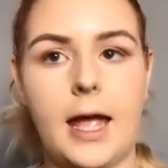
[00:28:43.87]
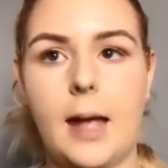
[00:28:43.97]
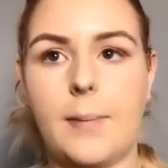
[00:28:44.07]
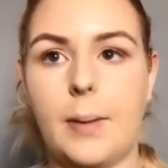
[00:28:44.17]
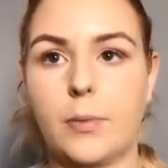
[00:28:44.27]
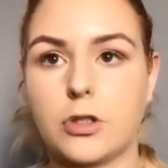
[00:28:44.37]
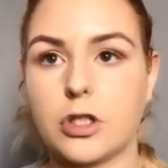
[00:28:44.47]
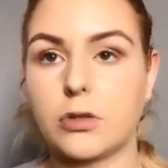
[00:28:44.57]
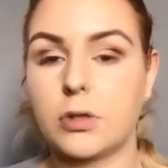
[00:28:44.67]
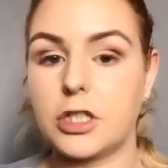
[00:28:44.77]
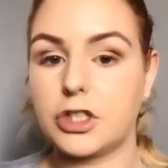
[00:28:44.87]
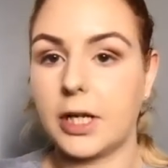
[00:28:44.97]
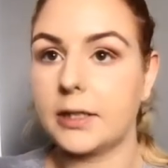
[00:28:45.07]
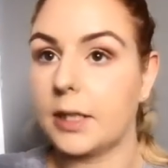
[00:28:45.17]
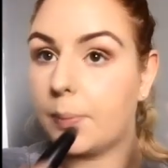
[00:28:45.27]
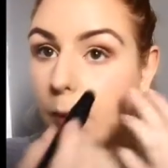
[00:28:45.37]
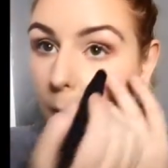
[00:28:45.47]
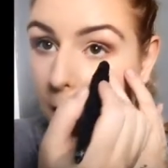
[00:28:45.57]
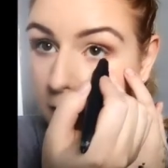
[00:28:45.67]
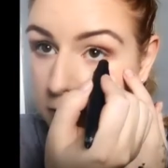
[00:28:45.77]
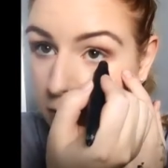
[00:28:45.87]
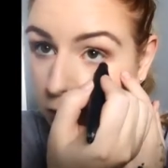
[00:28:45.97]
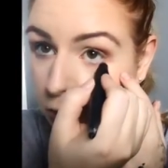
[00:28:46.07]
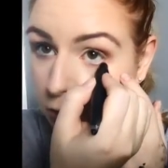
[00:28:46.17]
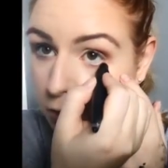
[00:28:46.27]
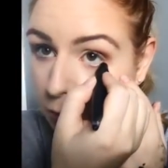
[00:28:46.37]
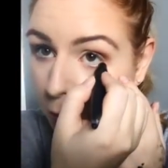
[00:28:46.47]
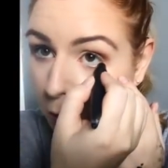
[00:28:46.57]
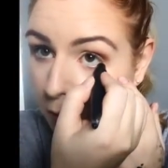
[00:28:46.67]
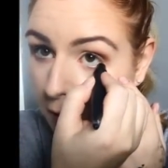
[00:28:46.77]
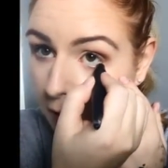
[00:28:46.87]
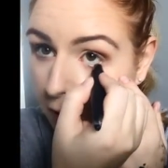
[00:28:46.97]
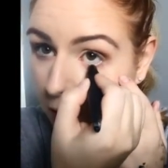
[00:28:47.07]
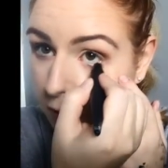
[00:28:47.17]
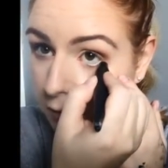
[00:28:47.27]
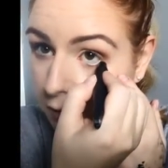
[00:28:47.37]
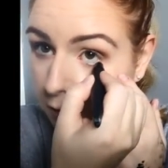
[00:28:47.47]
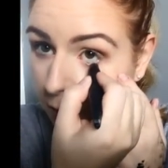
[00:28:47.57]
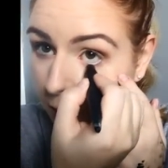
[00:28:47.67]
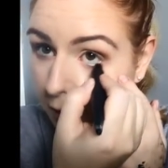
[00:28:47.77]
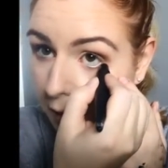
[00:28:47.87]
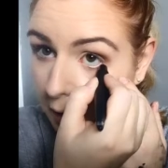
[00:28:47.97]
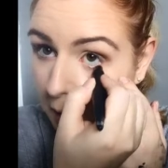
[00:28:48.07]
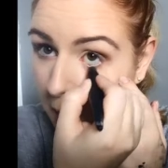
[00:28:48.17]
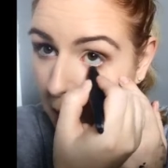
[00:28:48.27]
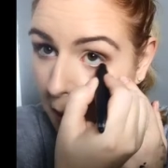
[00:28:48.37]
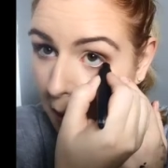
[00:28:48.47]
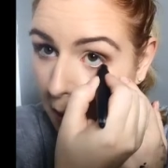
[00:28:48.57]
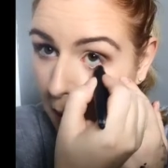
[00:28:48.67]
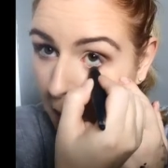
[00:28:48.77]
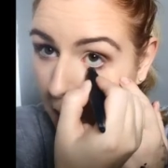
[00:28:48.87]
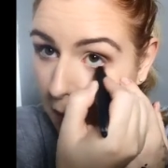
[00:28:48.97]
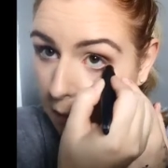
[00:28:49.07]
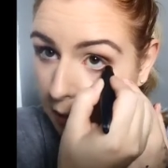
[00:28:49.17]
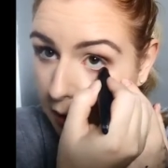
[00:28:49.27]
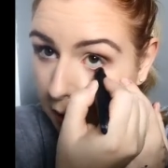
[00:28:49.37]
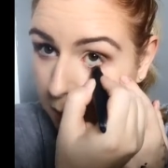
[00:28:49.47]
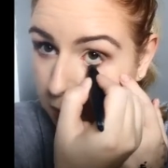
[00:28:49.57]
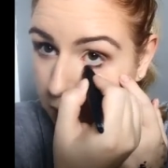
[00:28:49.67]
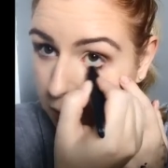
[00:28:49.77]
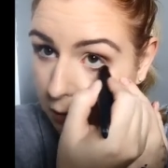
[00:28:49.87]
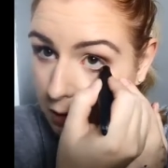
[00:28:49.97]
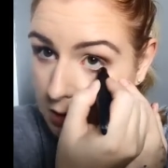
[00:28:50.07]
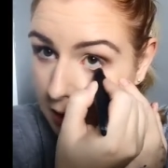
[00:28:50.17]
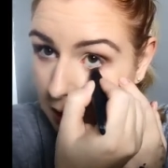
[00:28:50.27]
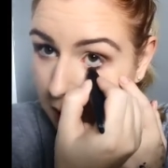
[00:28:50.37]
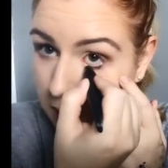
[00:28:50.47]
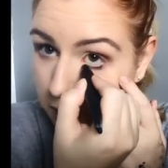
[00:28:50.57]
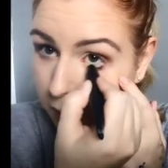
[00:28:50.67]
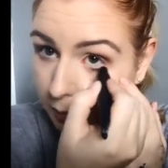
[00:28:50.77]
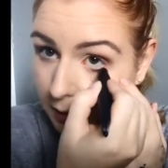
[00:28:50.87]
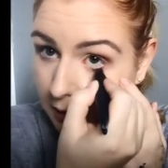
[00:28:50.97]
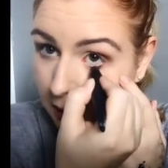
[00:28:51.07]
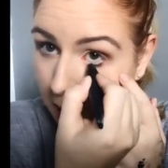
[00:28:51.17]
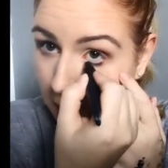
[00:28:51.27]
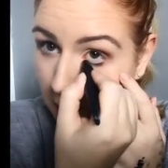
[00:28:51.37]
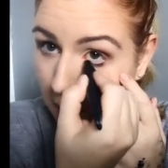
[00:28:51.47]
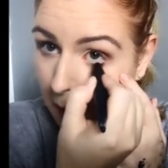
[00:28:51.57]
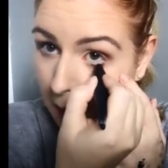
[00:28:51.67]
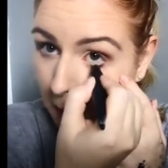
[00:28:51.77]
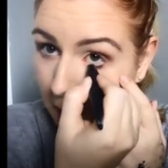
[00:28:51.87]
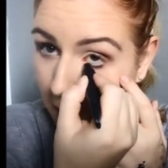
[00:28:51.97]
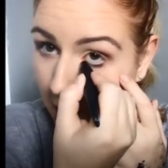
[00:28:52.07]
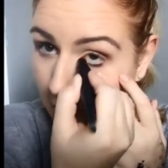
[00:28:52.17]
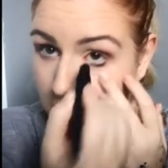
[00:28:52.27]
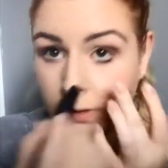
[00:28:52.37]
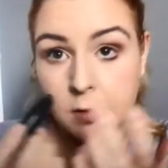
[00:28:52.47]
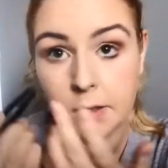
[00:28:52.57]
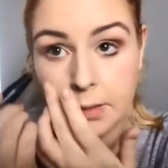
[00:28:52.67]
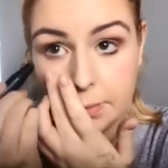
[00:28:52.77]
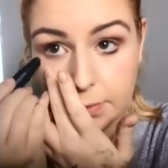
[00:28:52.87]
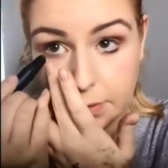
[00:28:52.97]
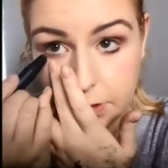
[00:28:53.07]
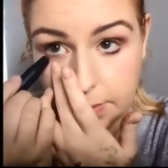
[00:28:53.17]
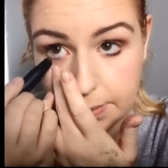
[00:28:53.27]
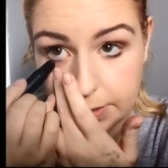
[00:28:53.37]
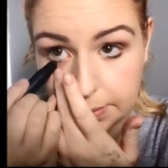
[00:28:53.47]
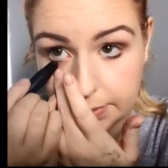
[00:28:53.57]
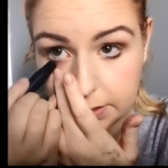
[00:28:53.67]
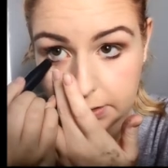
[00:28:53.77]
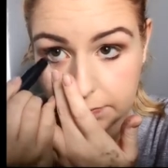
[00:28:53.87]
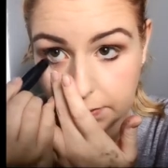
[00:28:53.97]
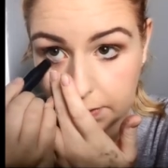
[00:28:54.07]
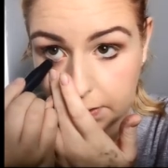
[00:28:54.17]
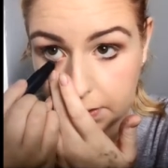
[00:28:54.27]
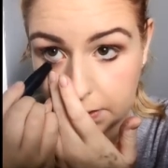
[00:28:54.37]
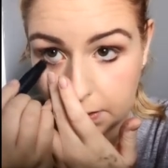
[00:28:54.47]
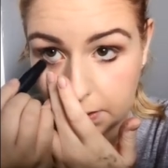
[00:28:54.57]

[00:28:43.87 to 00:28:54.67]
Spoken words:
And we're just going to gently pop it under here, not on your waterline, underneath your waterline. And right now it's going to look silly because we've not blended it in yet. Because remember, I blend everything.